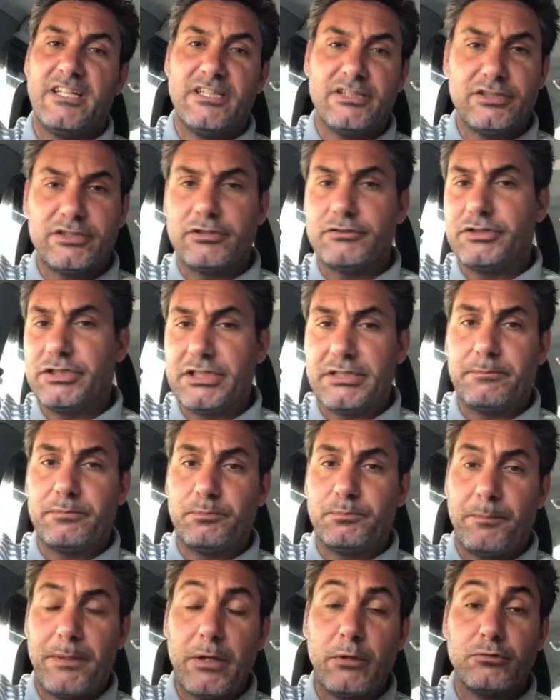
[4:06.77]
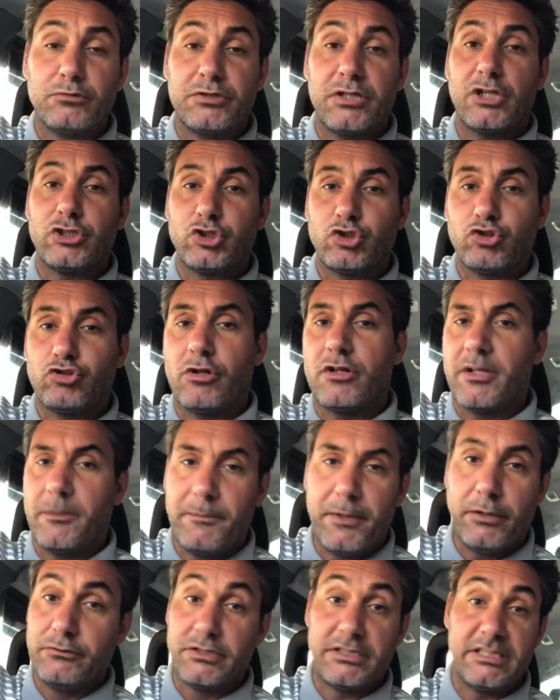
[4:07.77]
so she builds a strong
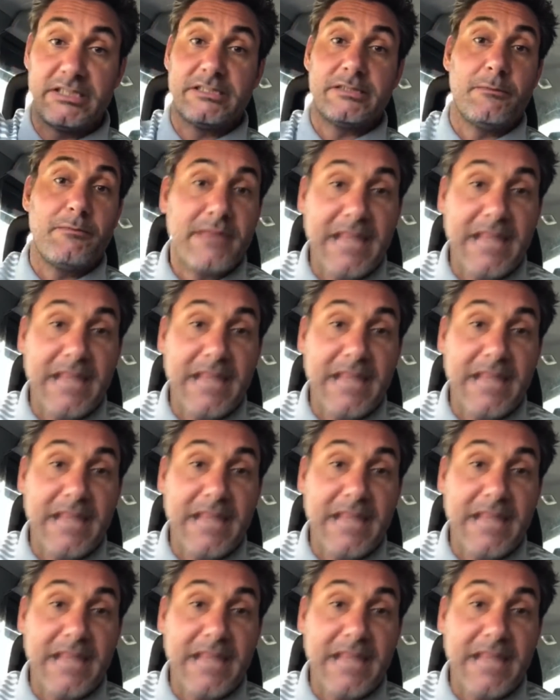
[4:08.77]
immune system.